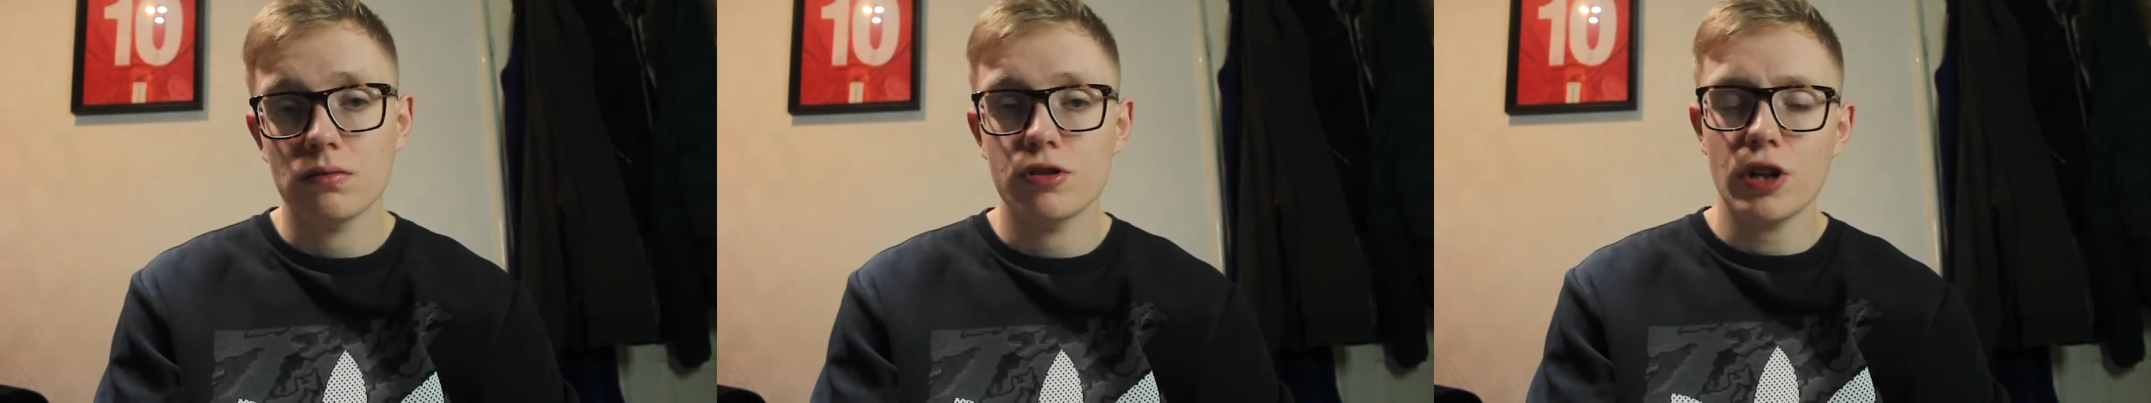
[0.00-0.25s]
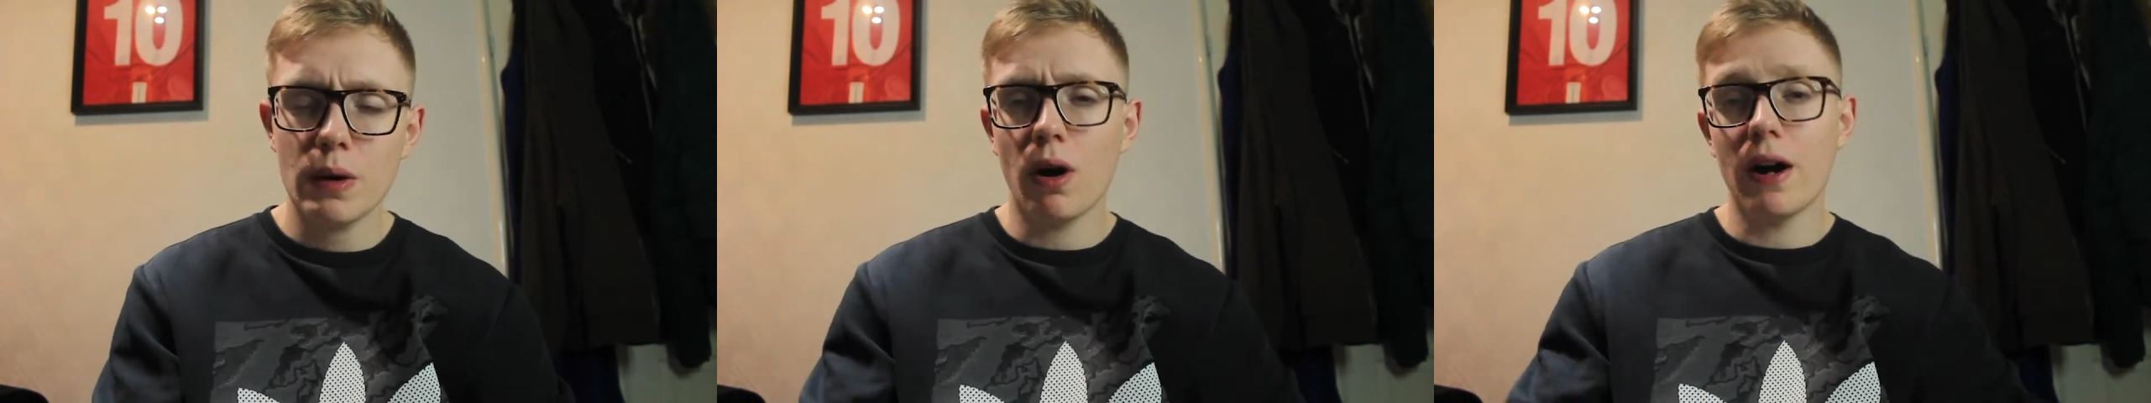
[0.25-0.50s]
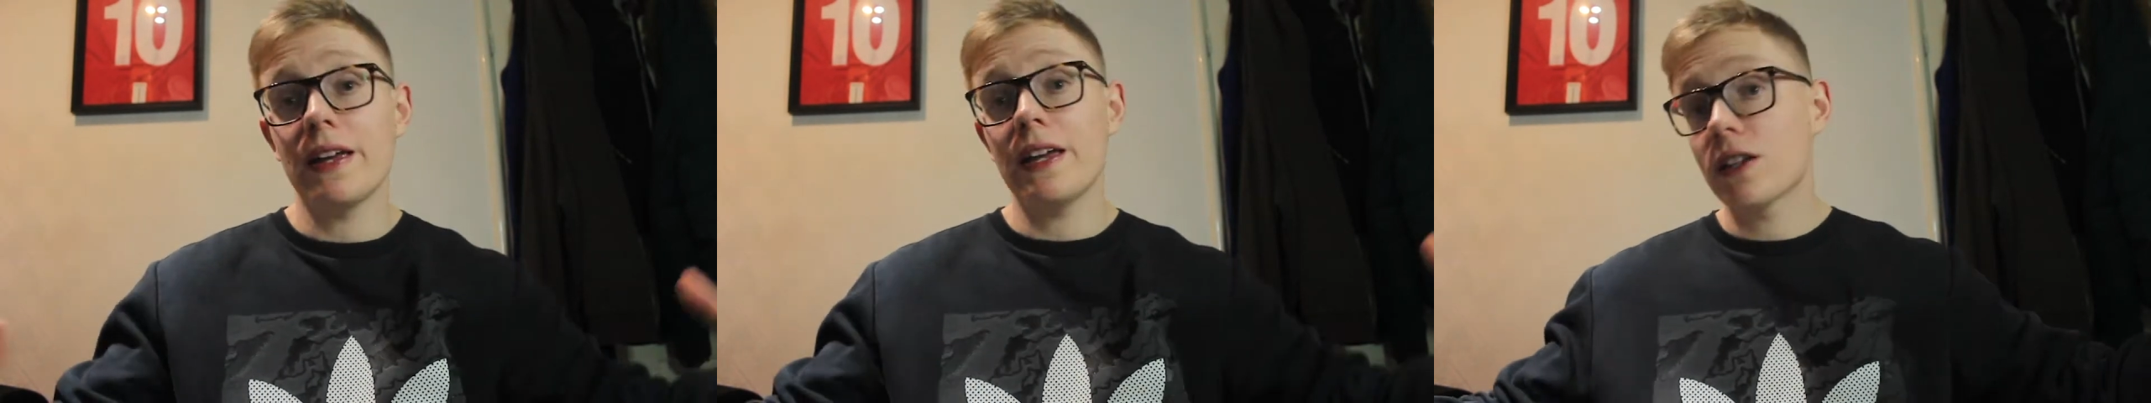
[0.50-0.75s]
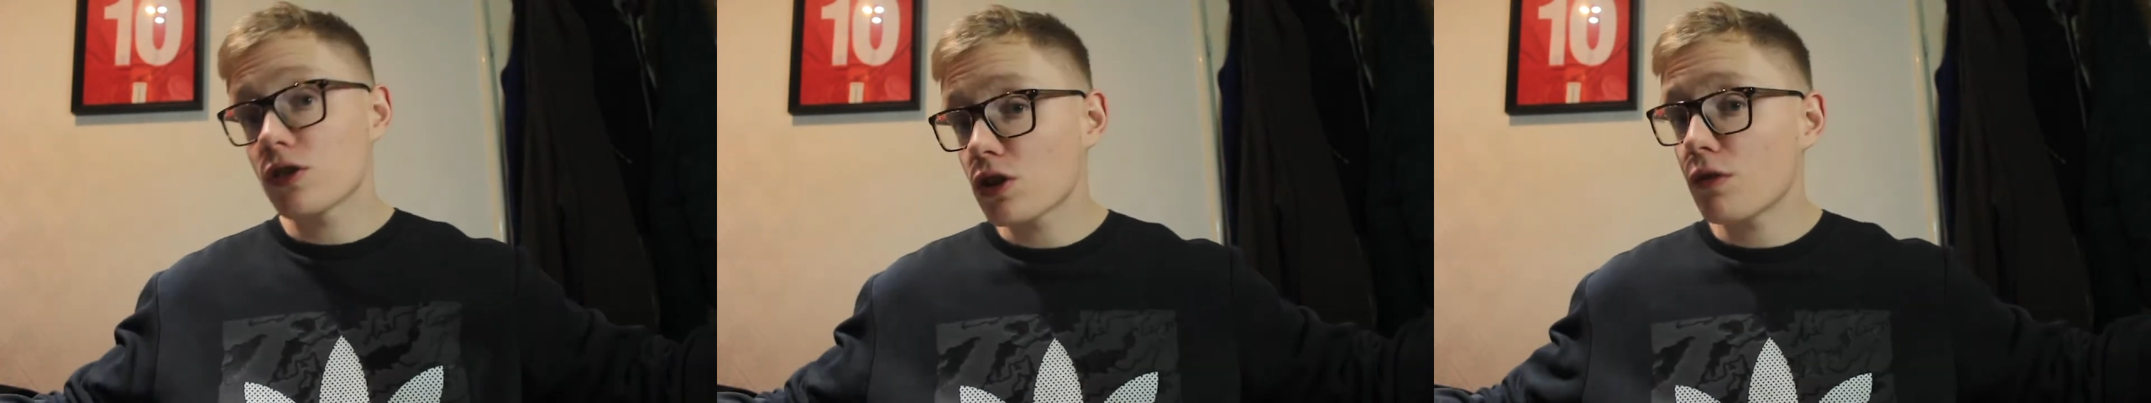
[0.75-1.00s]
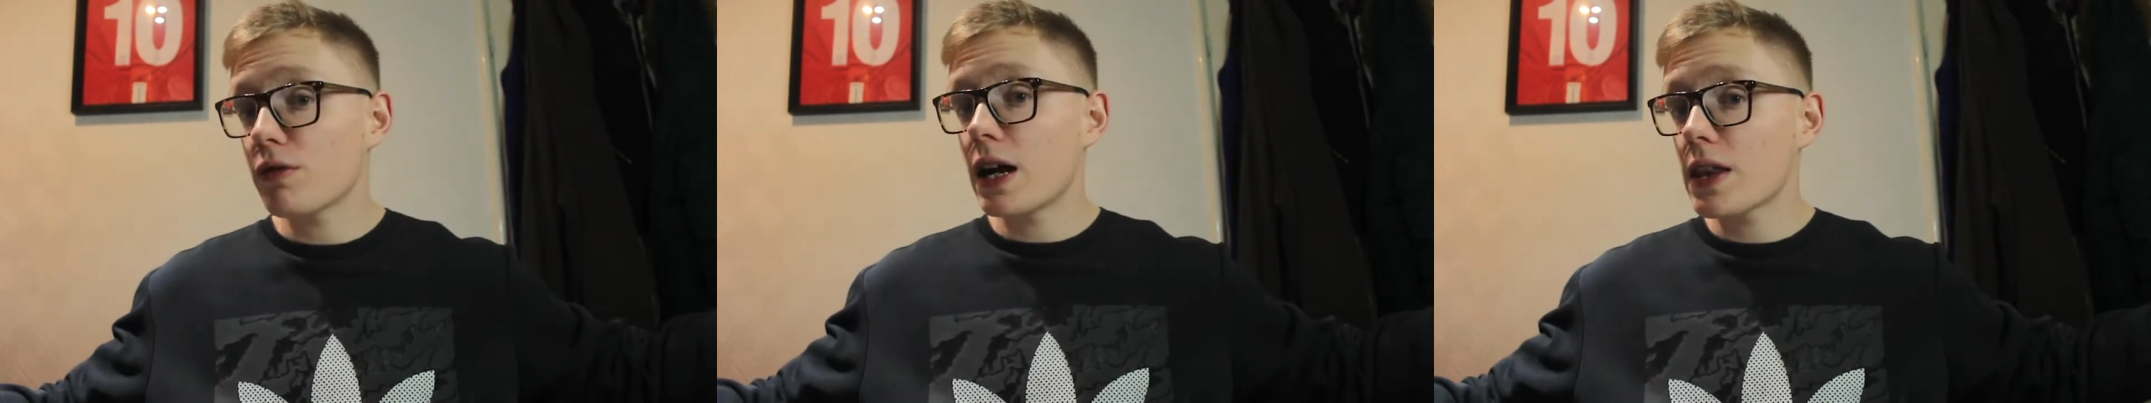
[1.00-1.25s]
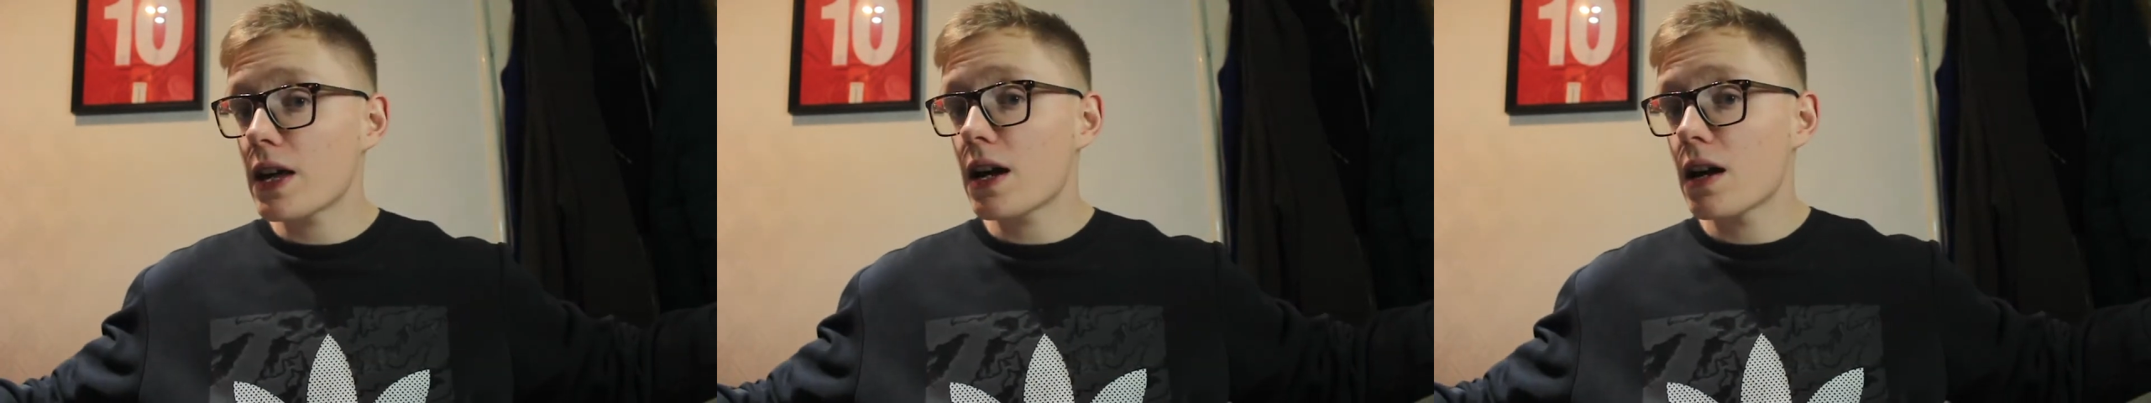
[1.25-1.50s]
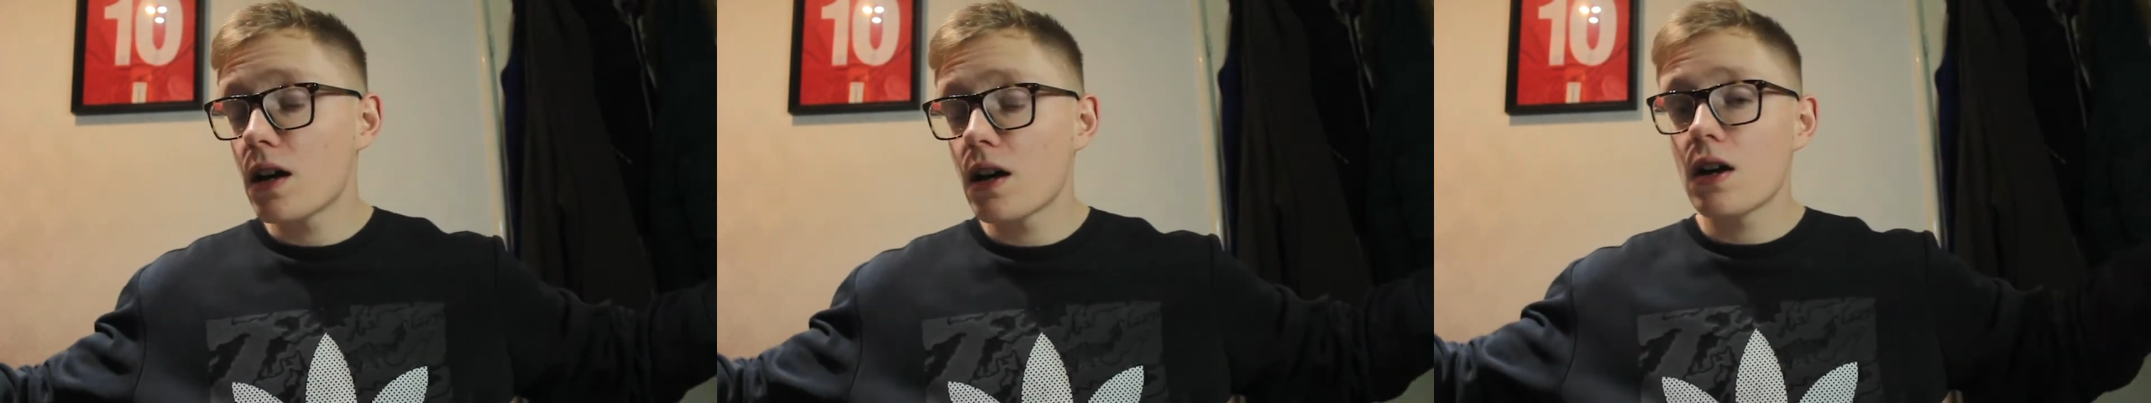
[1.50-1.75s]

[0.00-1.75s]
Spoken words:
Show you what I eat and stuff like that.